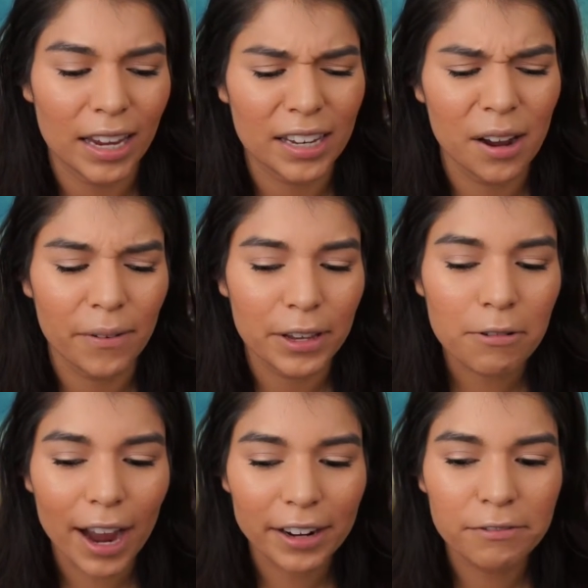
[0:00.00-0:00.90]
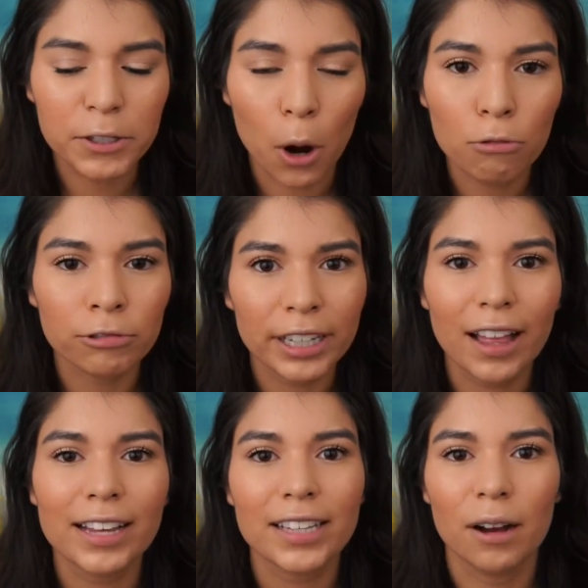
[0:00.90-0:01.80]
know, you kind of don't
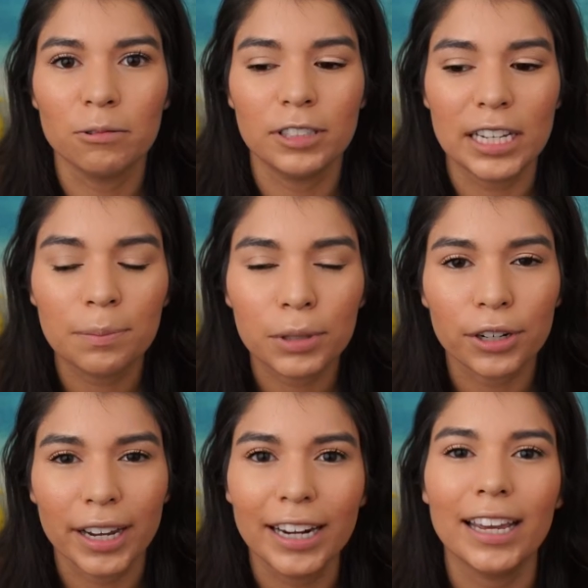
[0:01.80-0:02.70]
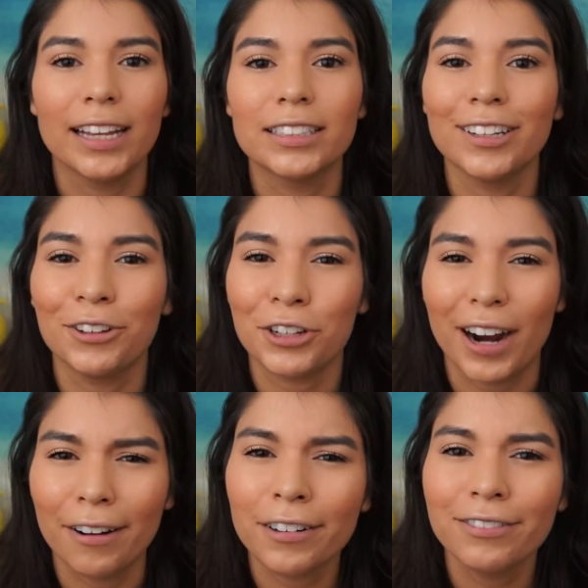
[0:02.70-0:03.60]
realize how deep you're in it until
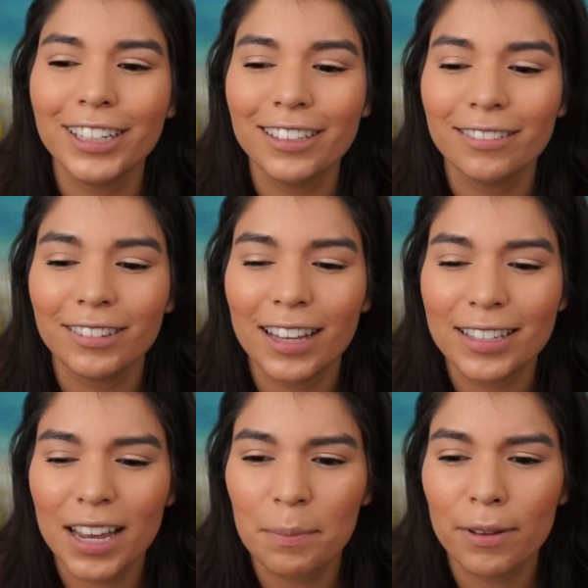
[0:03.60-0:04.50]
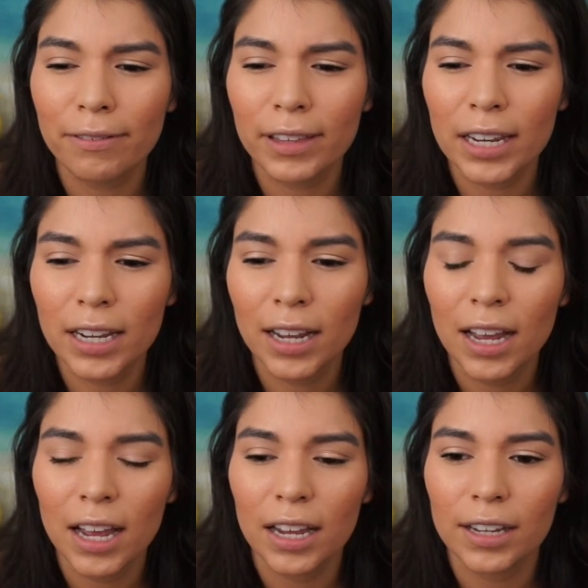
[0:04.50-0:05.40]
you're out of it, that type of thing,
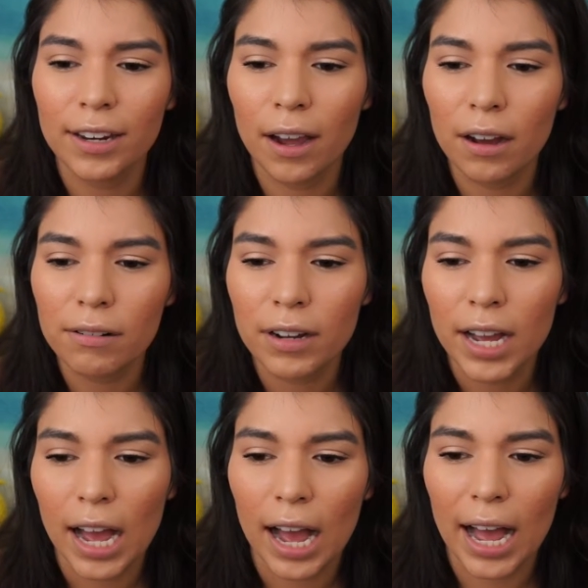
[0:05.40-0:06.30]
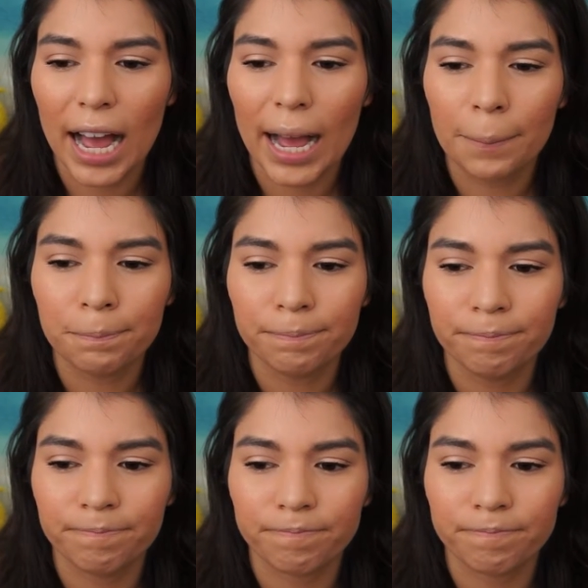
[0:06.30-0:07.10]
you know? And